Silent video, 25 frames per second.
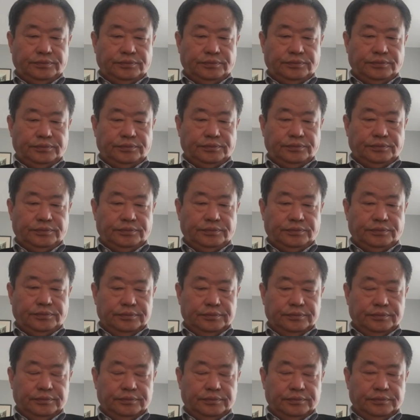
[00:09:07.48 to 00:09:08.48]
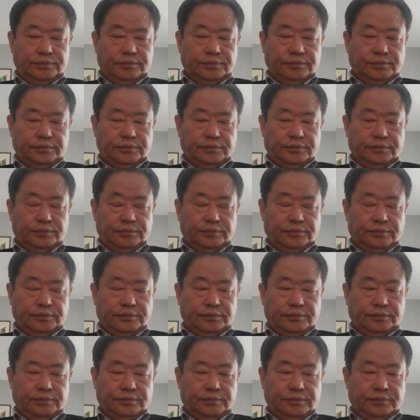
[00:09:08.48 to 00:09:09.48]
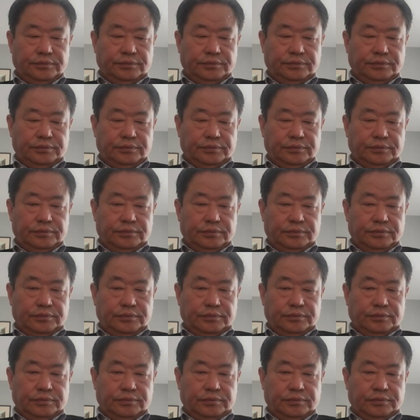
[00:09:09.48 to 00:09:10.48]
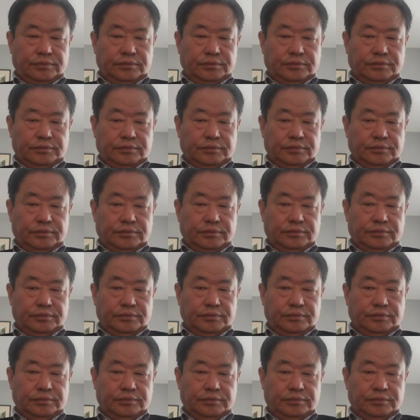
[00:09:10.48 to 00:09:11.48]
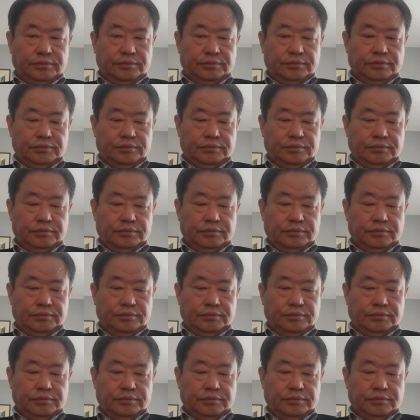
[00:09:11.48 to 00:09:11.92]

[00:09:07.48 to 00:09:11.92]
The person shown says nothing.